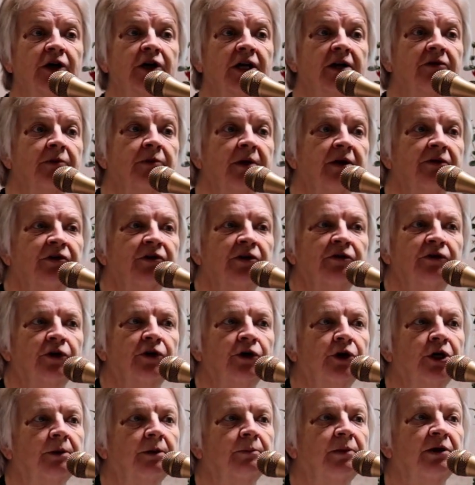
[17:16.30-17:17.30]
forgive me if you've
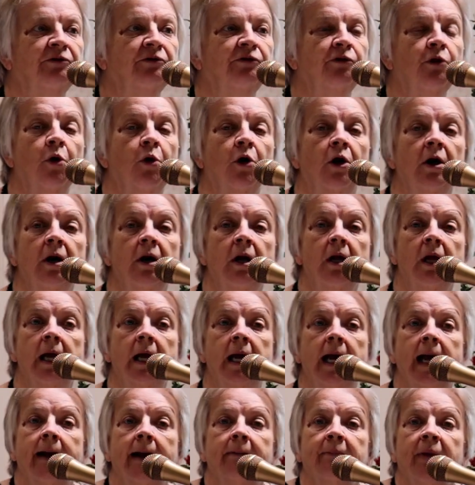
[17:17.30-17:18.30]
heard it before,
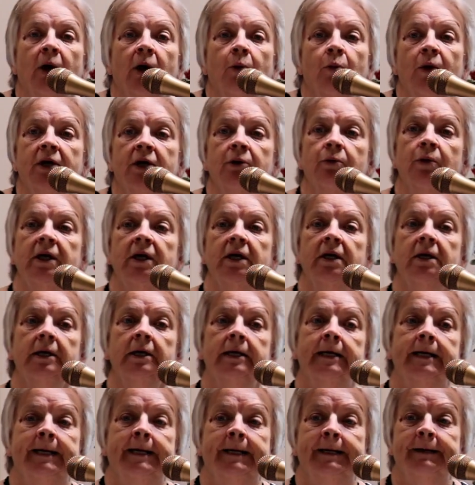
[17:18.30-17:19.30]
but when
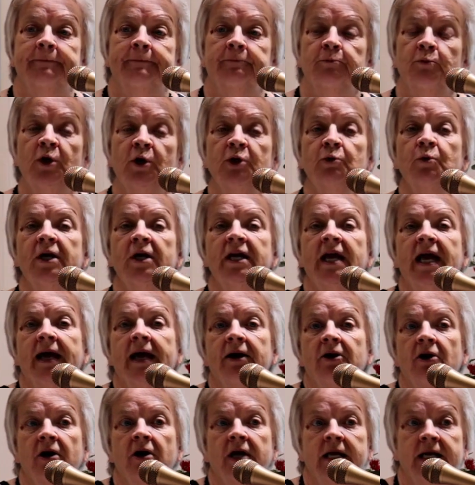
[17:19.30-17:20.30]
we
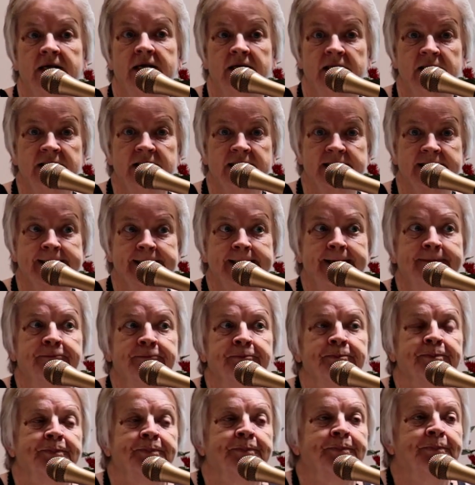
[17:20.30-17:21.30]
had our kids,
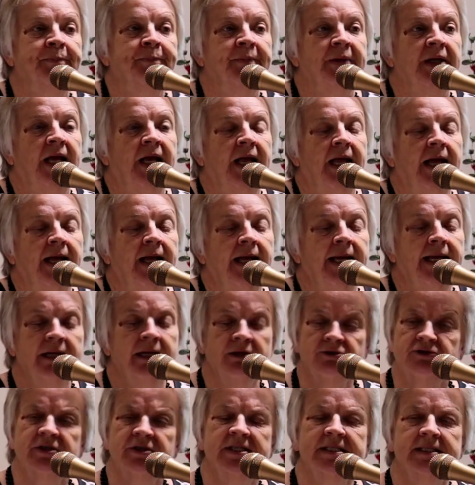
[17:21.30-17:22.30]

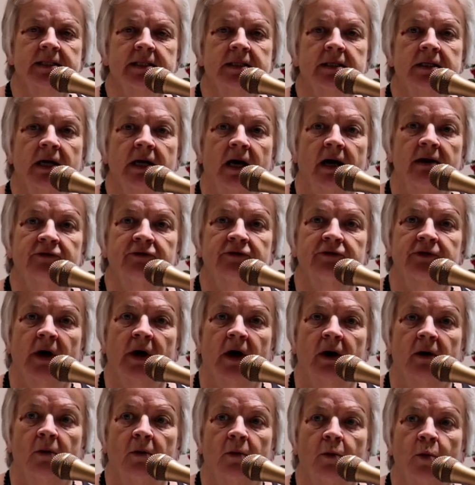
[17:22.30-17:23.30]
interesting enough,
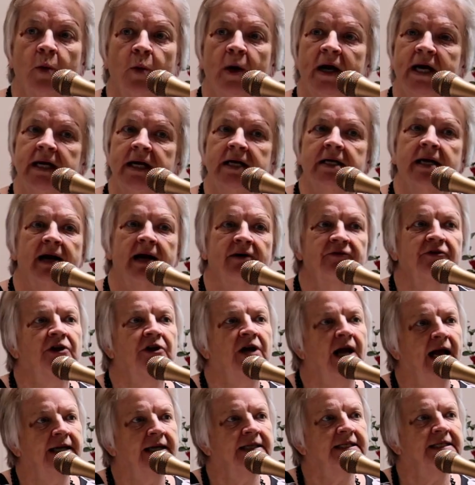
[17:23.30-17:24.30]
we never
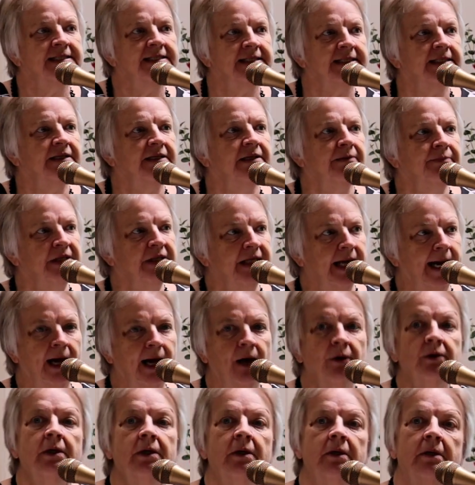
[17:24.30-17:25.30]
had to sit them
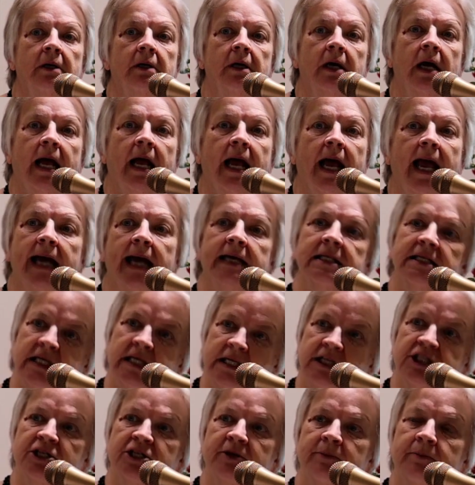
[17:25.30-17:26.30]
down and
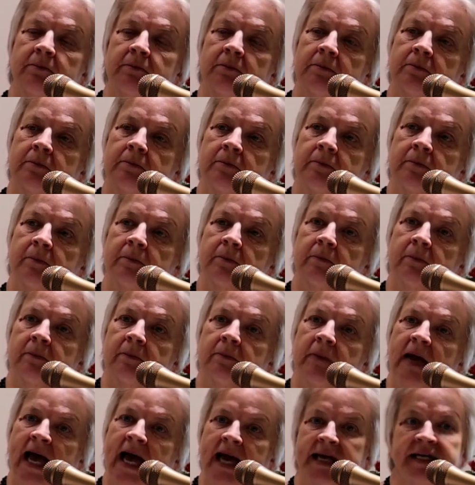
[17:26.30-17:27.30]
teach them
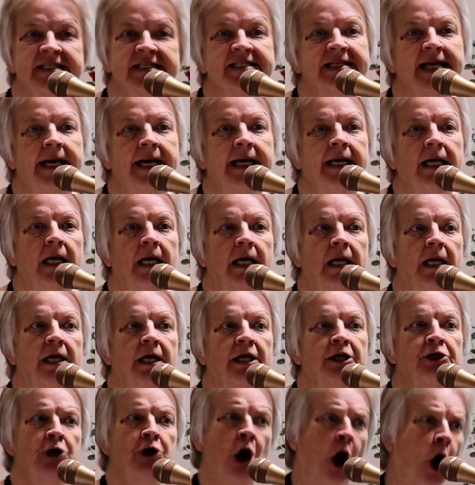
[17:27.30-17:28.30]
how to say
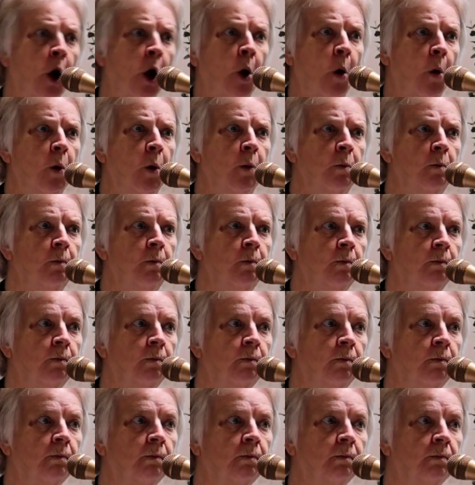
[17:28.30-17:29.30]
no.
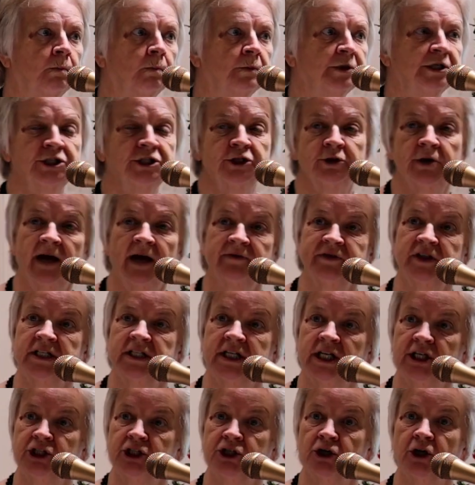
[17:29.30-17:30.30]
Did you have to
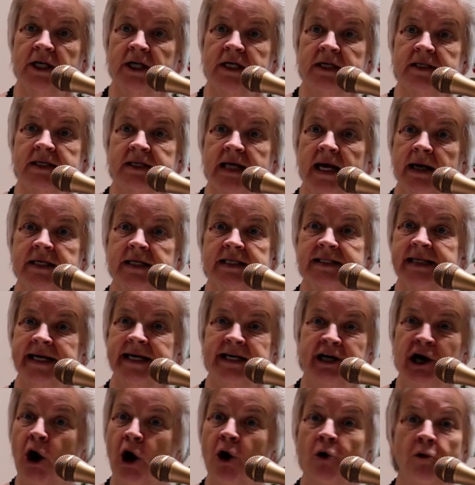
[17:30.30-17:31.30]
teach your kids how to
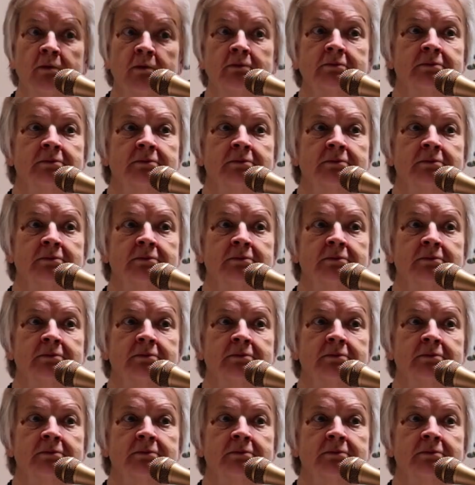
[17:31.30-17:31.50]
say no?